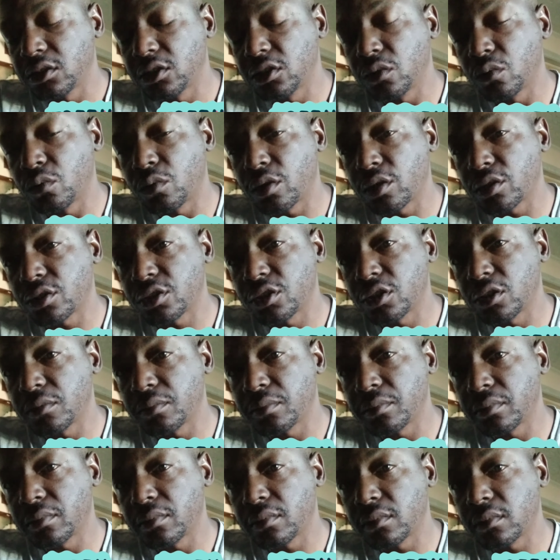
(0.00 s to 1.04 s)
to worship
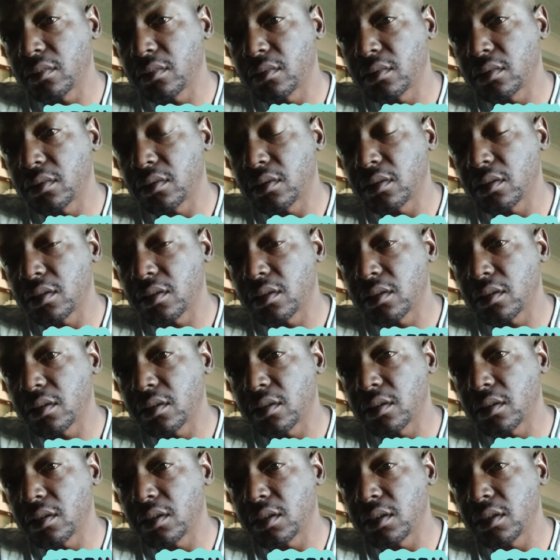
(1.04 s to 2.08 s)

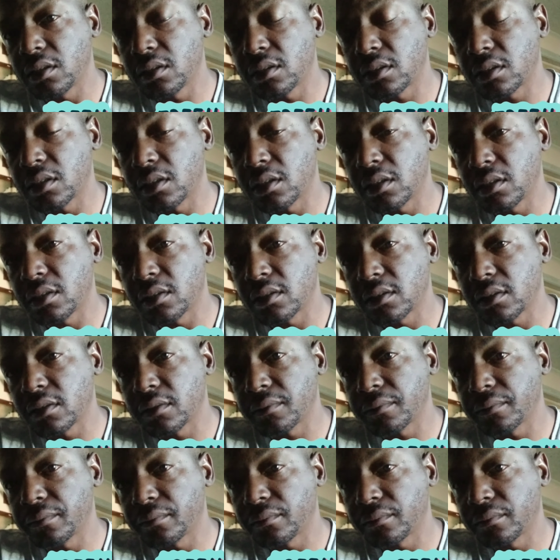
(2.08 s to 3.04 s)
these things.